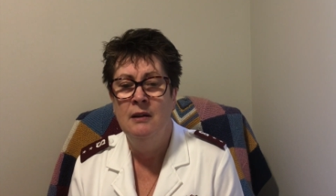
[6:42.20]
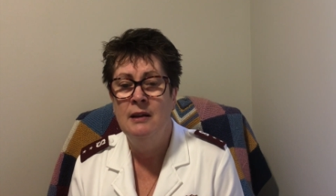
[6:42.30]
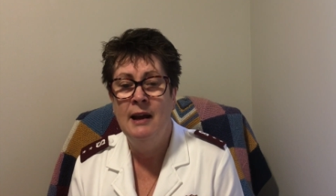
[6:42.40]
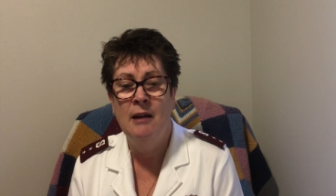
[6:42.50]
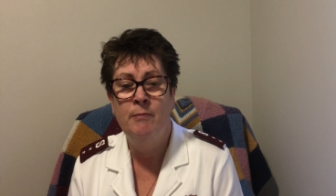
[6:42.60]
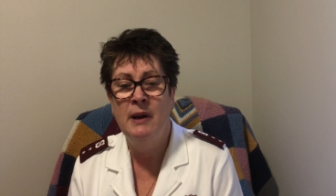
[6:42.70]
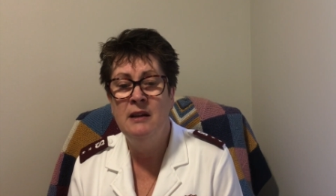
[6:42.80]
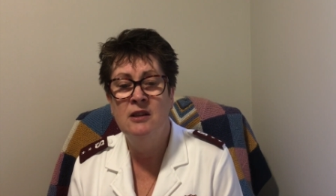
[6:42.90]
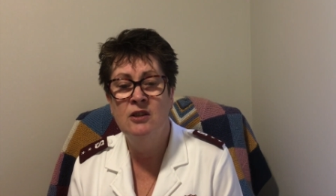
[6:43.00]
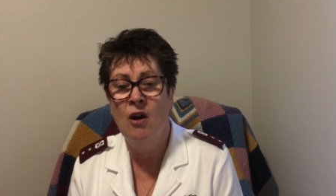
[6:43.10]
They had
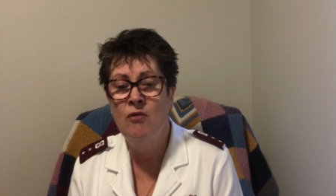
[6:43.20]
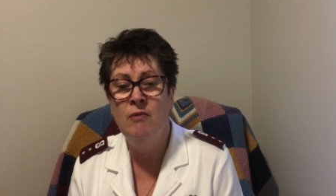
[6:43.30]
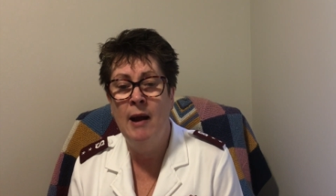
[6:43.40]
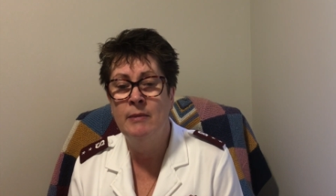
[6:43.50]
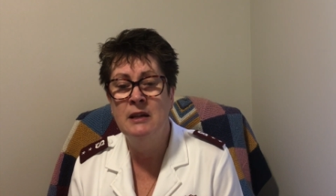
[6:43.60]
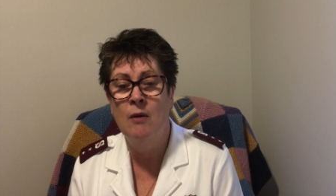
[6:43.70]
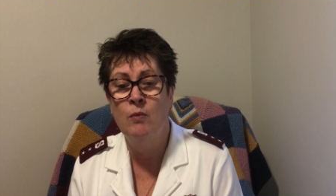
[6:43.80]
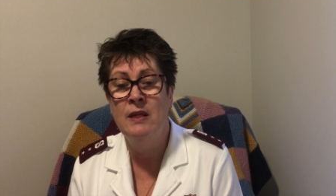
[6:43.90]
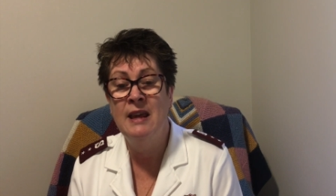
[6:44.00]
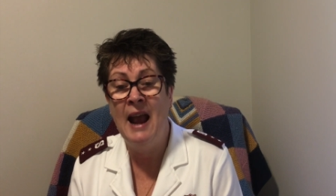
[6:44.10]
been so wrapped up
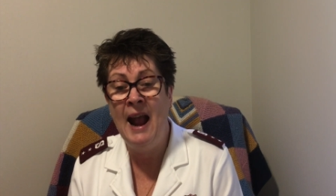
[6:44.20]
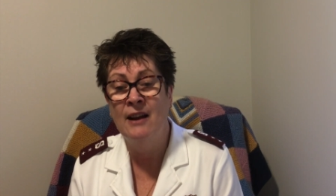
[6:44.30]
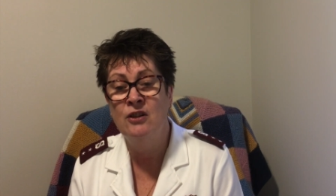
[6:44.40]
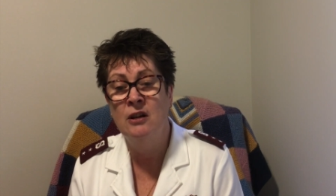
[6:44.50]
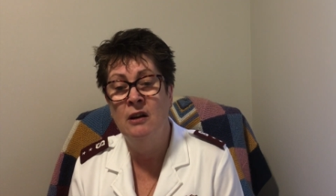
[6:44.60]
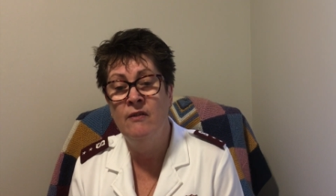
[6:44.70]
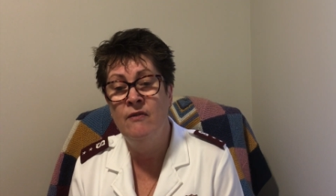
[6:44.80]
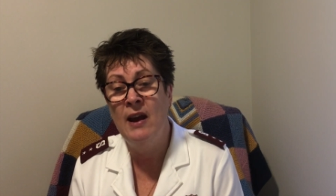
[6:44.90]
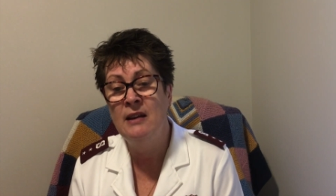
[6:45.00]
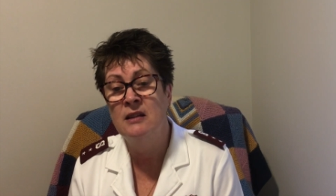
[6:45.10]
with the actual
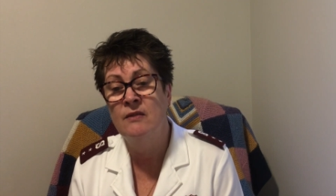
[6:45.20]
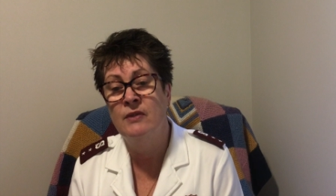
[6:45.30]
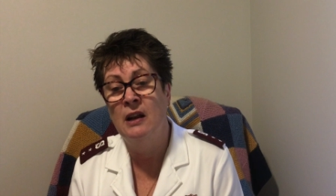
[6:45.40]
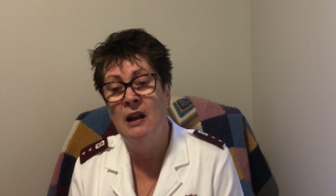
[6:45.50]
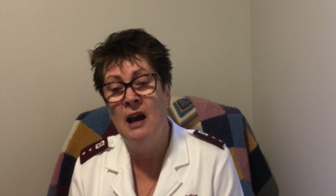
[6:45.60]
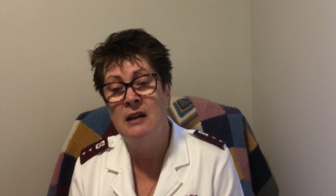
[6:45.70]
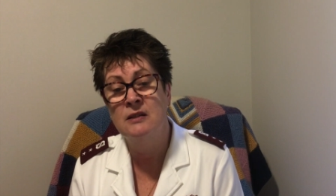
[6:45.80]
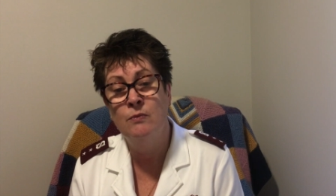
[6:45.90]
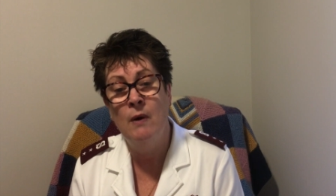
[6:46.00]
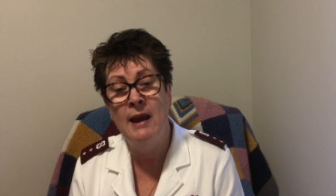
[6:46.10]
events of the
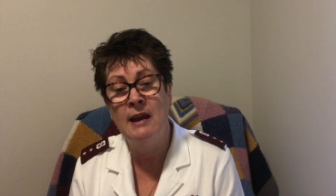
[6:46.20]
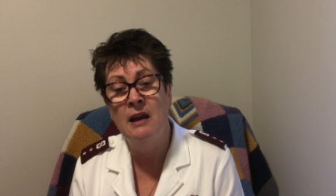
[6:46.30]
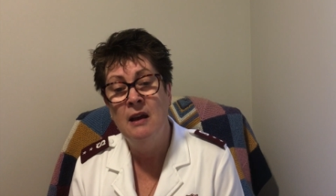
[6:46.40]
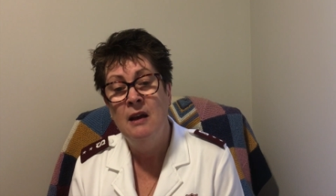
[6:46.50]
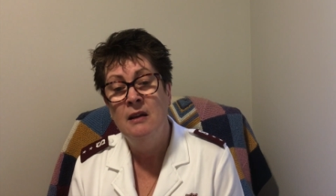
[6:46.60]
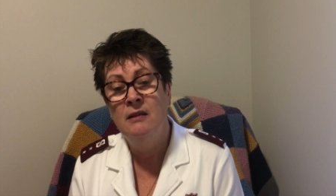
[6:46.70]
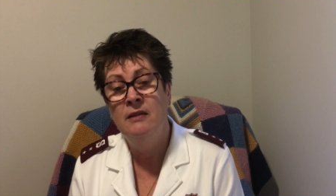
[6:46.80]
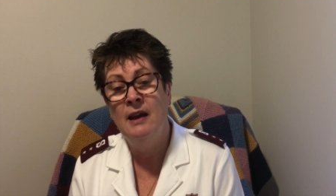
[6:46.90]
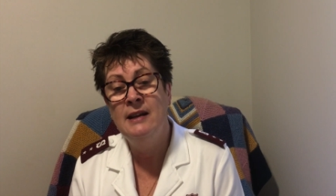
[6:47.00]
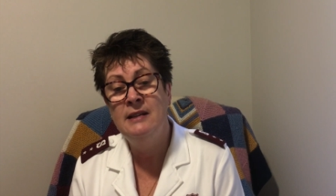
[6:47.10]
last week
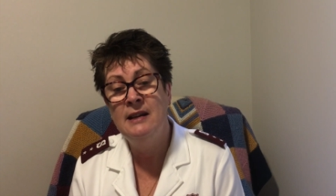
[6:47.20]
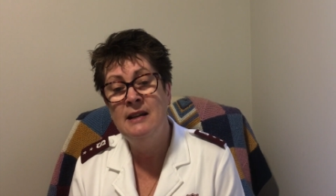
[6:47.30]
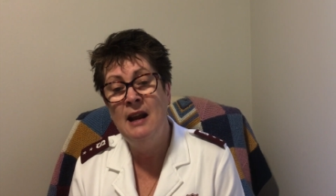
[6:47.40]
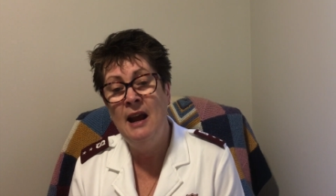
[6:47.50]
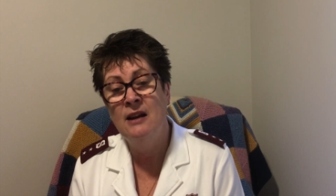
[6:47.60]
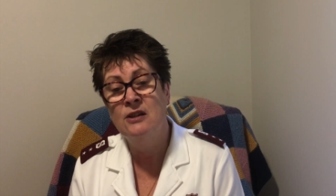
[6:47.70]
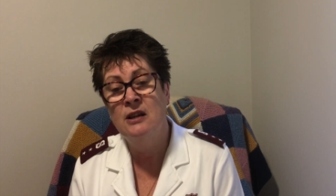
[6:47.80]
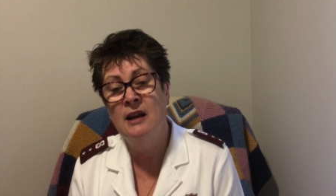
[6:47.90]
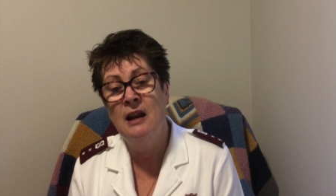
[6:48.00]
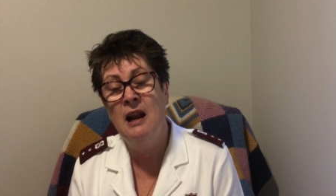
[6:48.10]
that they didn't
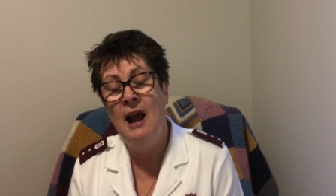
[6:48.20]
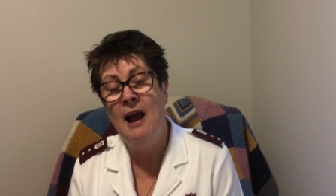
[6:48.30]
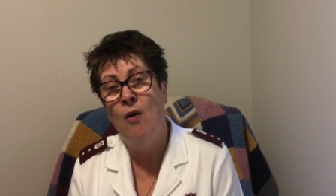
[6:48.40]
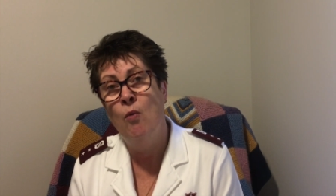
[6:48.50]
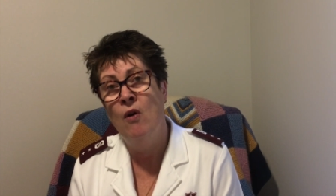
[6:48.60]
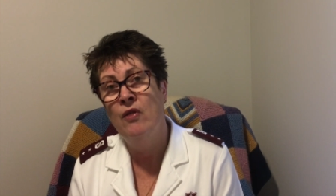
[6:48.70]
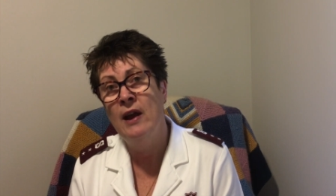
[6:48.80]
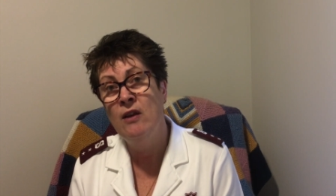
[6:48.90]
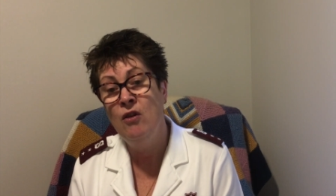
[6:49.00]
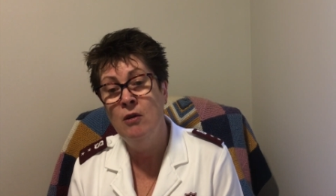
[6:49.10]
actually allow what
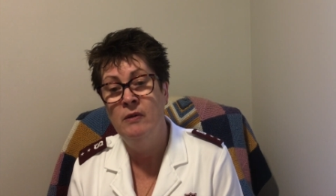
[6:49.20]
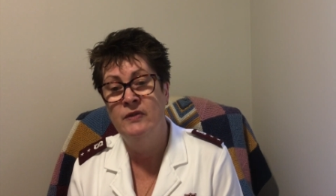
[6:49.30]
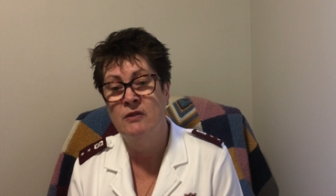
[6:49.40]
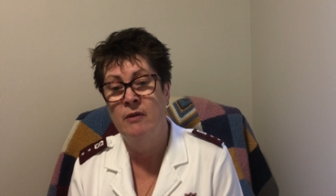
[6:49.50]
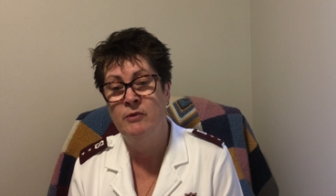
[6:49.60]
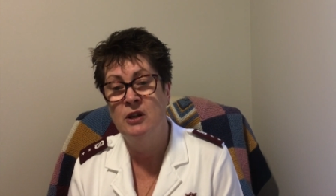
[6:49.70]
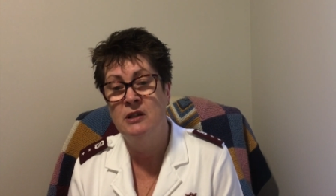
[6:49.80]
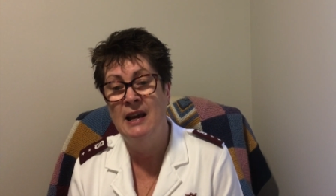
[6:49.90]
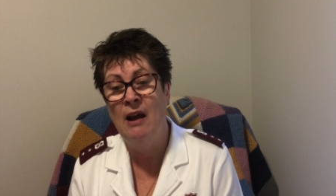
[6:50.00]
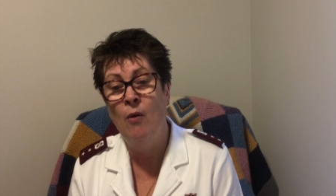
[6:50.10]
they knew of Scripture
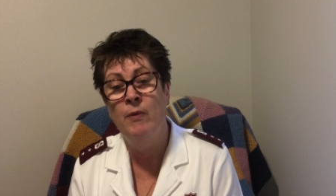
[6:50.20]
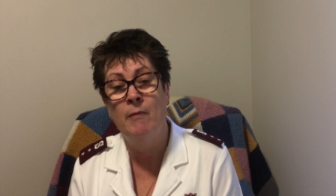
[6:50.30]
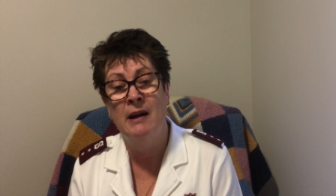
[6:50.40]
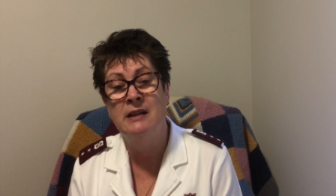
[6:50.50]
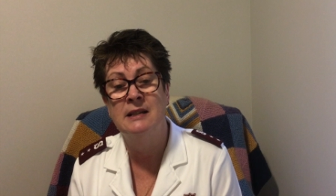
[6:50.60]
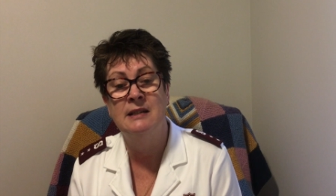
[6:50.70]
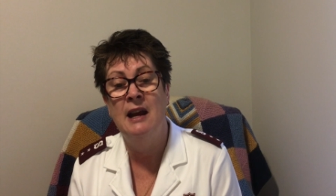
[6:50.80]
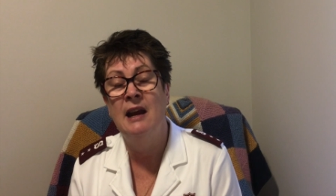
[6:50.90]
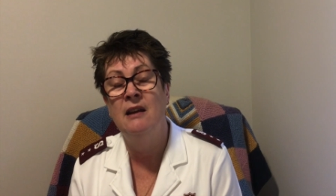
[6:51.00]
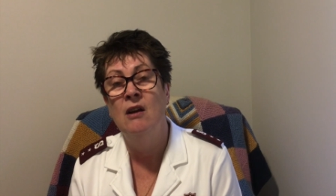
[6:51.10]
to help them
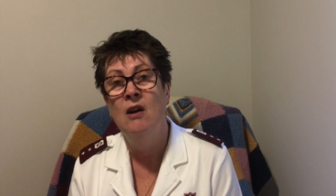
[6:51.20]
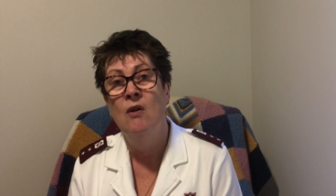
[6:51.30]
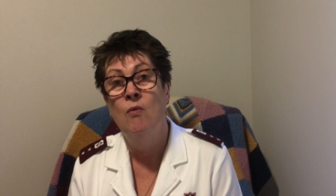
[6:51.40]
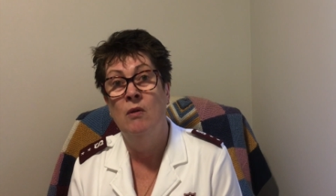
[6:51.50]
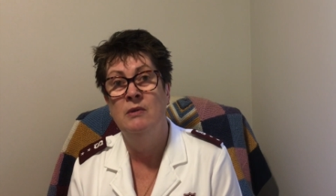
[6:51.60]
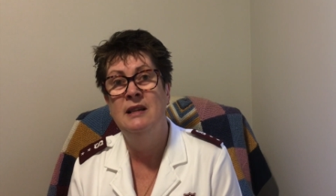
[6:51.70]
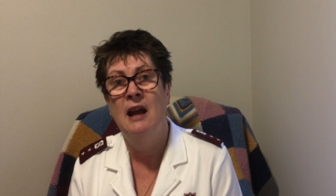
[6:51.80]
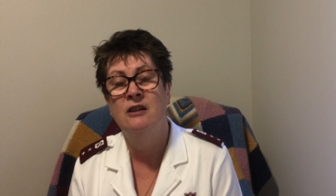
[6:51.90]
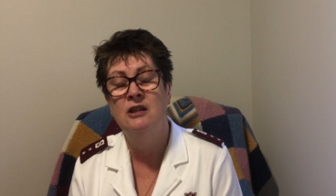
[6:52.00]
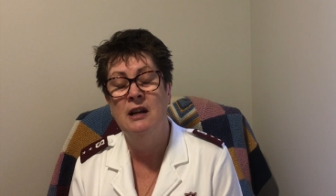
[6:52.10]
understand what was
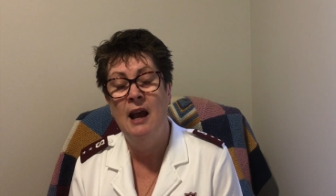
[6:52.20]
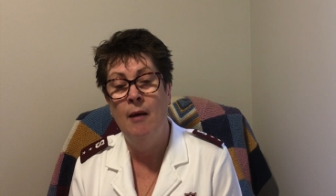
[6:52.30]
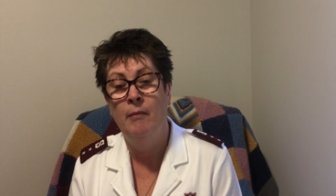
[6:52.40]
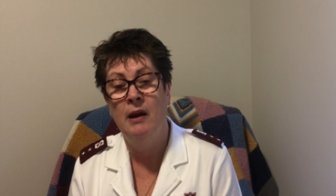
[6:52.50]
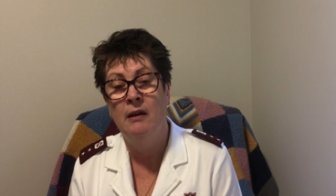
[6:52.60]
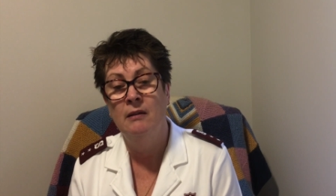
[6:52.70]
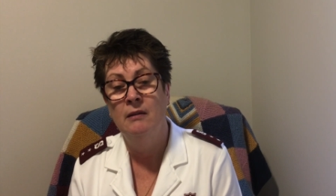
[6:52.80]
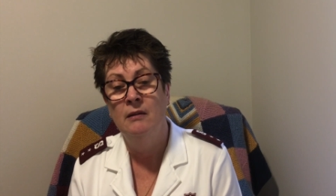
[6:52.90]
actually happening.